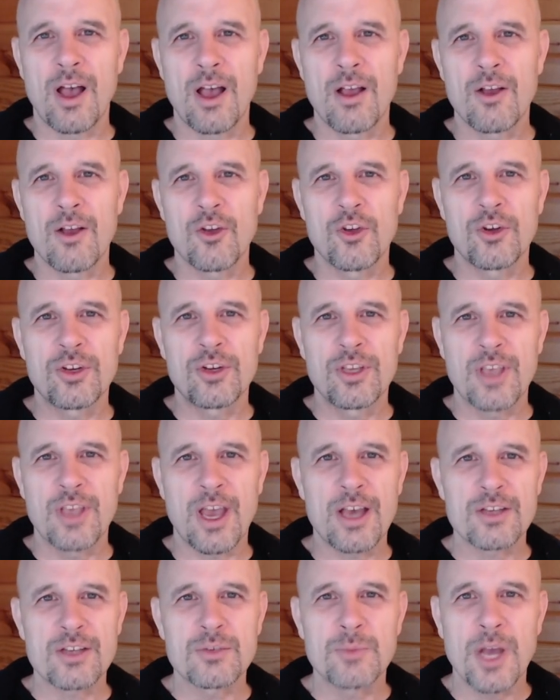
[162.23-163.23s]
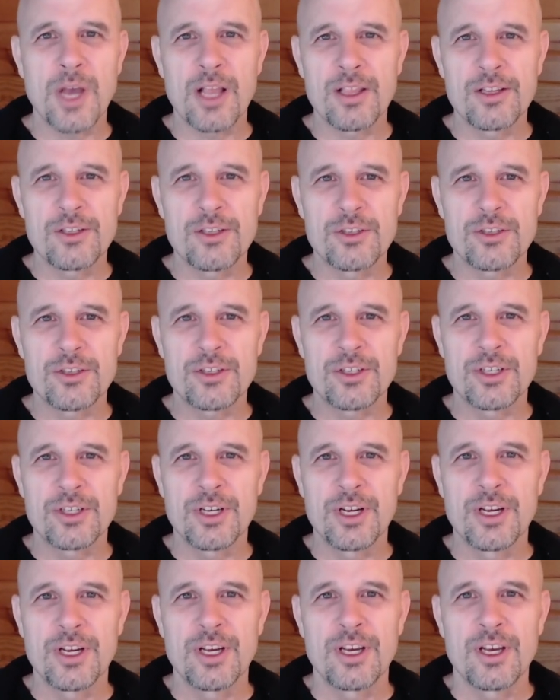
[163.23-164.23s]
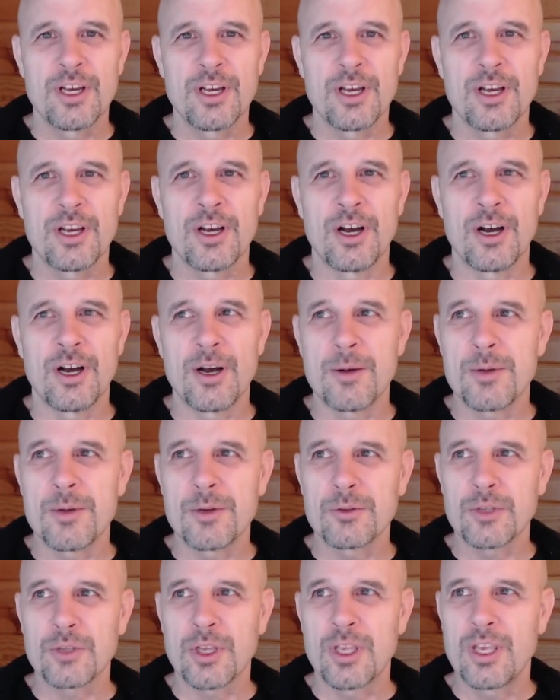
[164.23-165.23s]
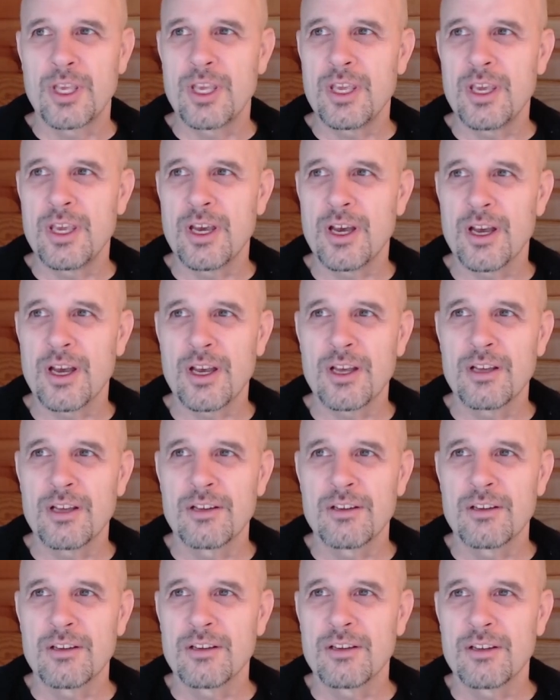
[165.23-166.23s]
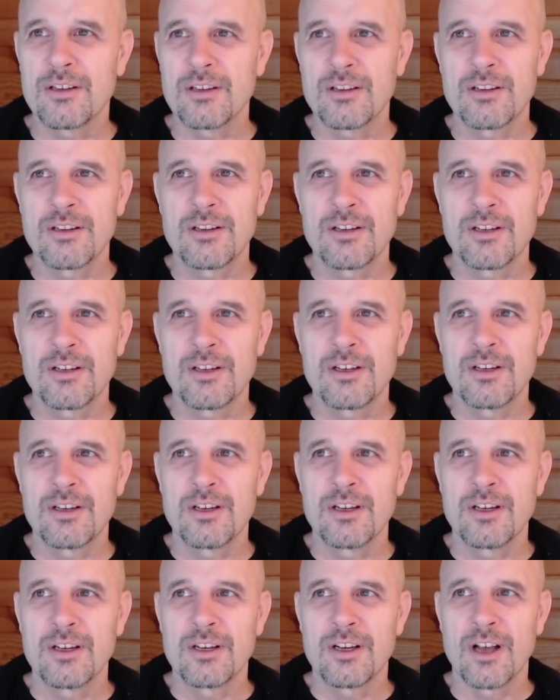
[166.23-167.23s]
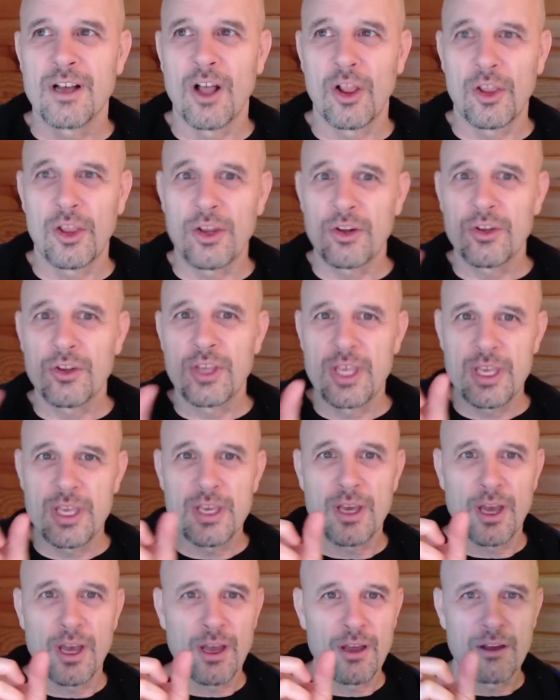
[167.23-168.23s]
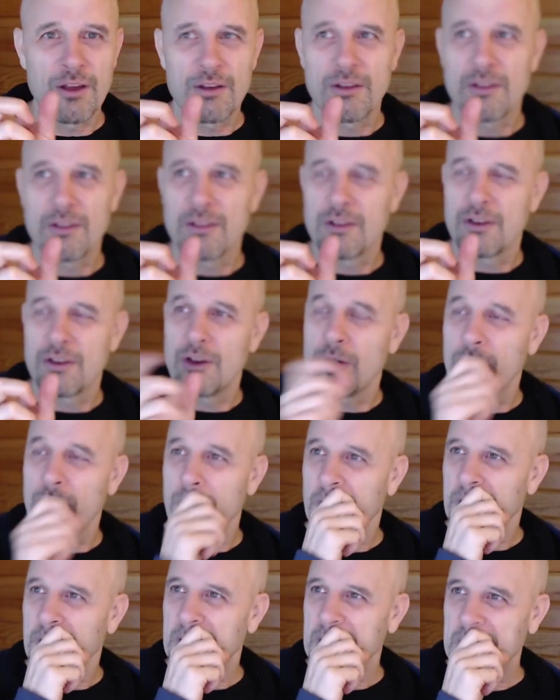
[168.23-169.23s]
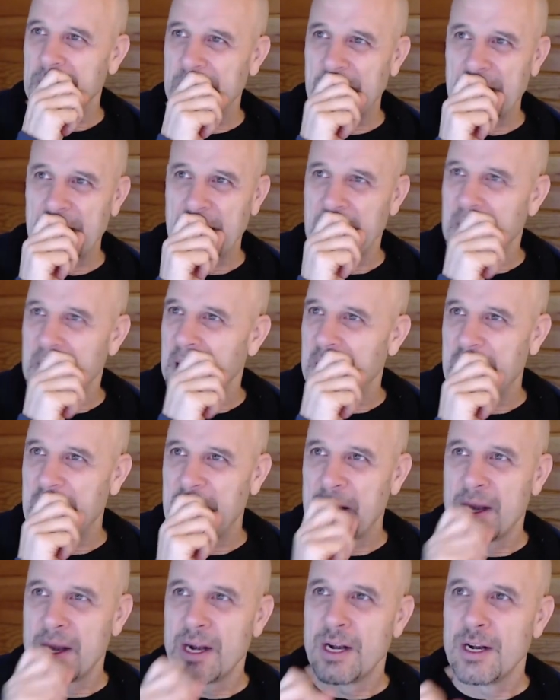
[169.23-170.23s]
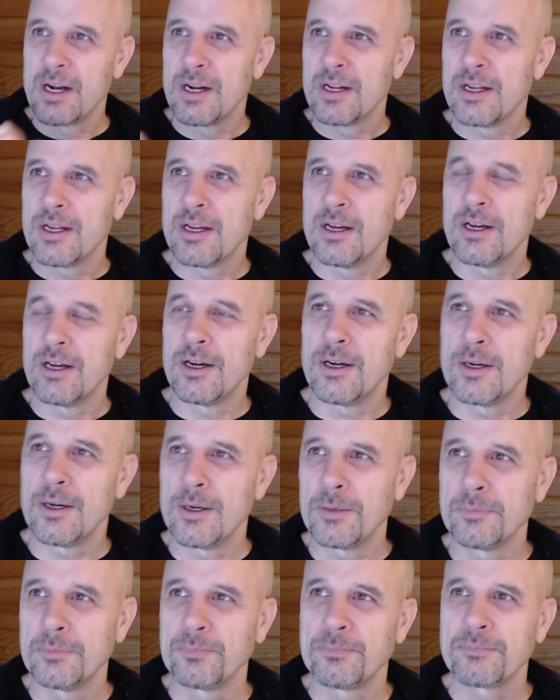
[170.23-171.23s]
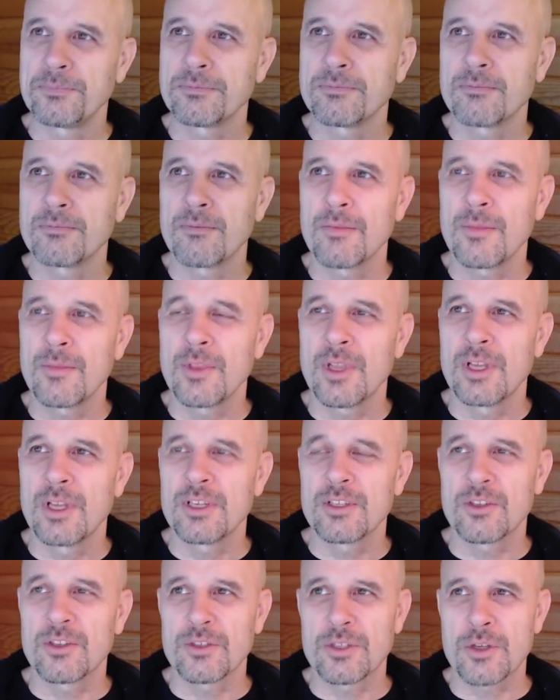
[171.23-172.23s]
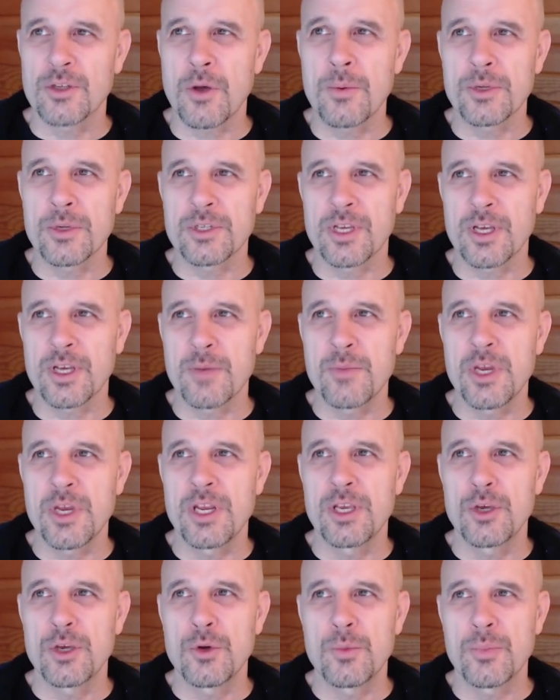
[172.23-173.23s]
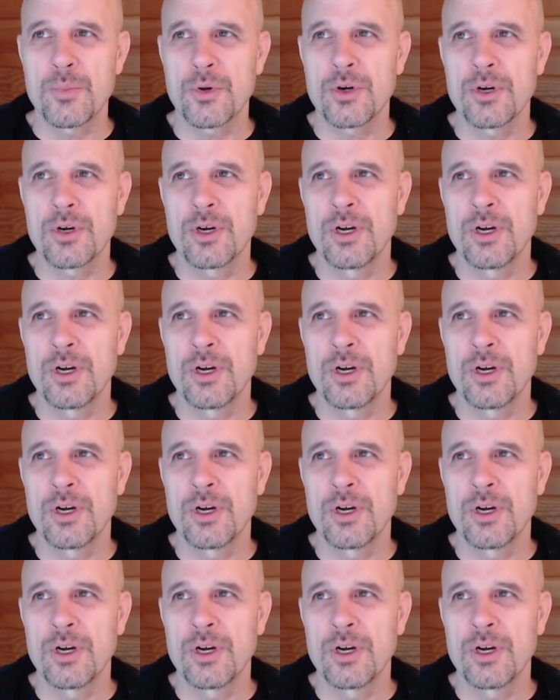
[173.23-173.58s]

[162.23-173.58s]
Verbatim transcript: good gas mileage. Um, it was a Kia, a little Kia no, not a Kia. Um, it was, it's almost like a Mini Cooper,